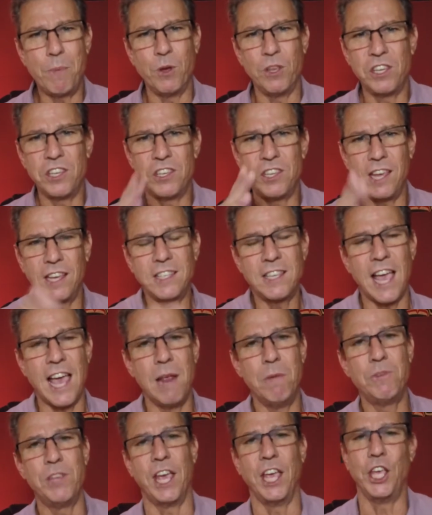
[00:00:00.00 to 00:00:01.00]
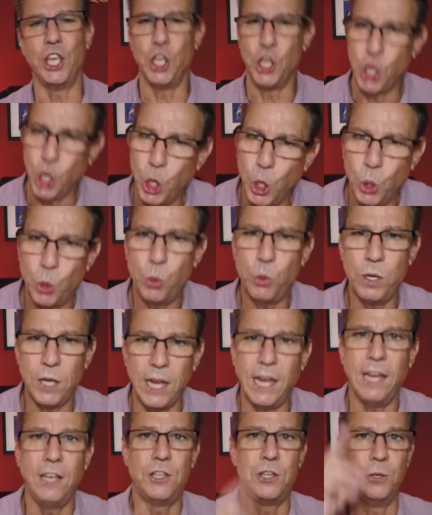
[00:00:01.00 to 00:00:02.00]
up with 6 items that you
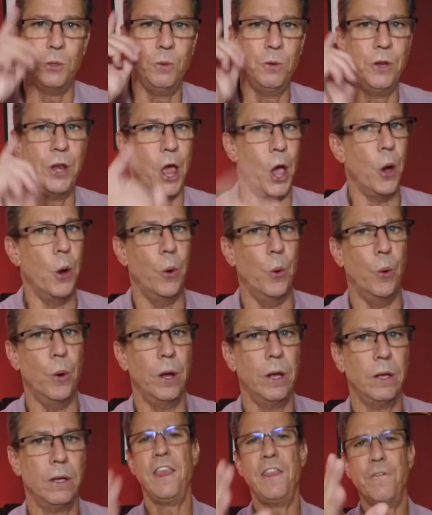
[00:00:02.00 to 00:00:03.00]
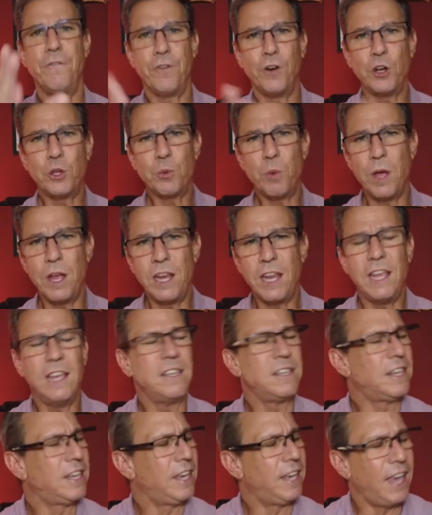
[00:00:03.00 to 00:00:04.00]
need to know. And the first one
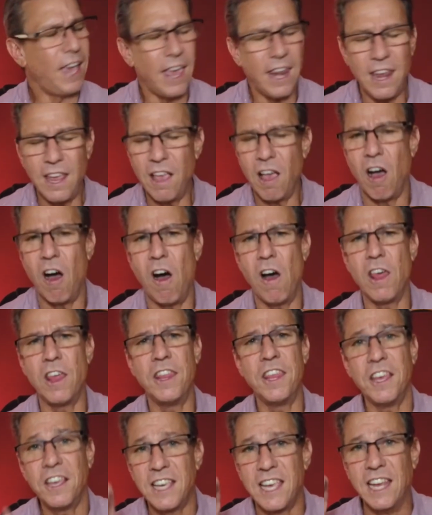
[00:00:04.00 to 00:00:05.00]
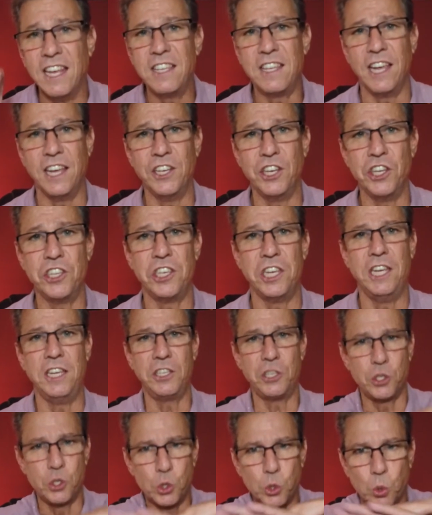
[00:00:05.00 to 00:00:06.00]
is getting all of the
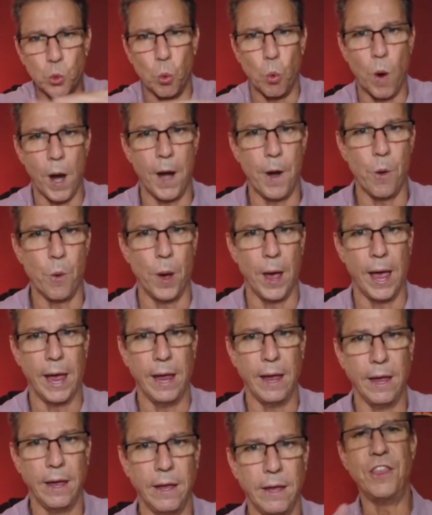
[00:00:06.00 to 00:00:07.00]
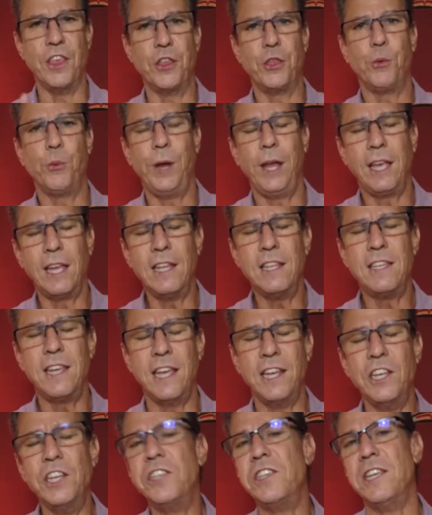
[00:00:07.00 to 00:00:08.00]
contingencies squared away. And the 3
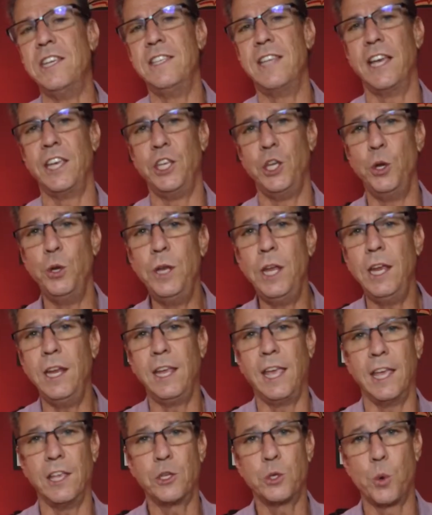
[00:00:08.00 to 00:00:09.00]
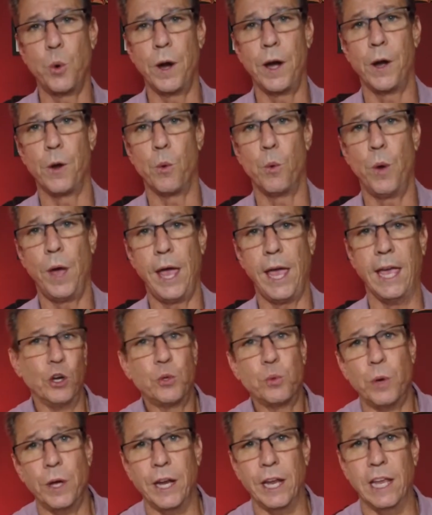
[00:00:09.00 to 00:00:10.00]
contingencies that you need to get squared away.
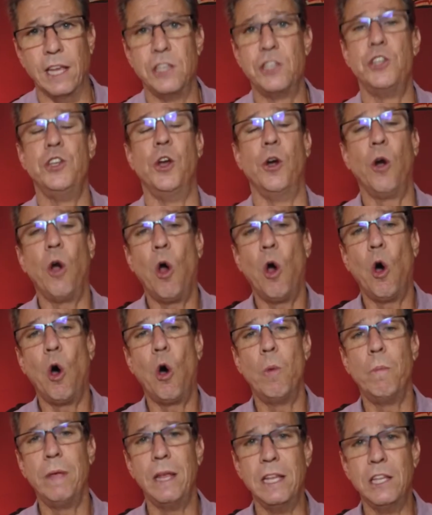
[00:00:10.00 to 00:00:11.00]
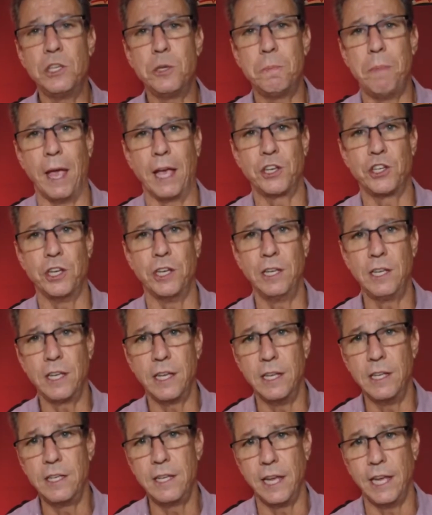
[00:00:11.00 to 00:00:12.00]
First one is your home inspection
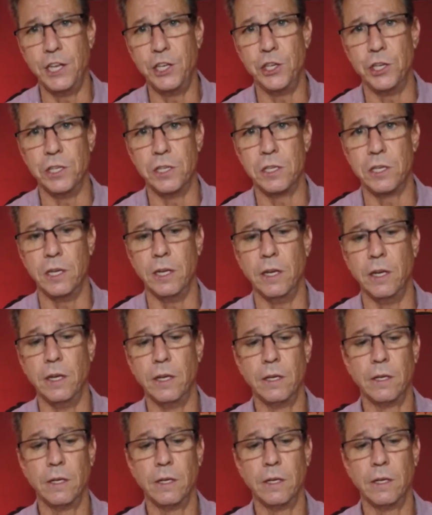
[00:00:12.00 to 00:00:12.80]
contingency.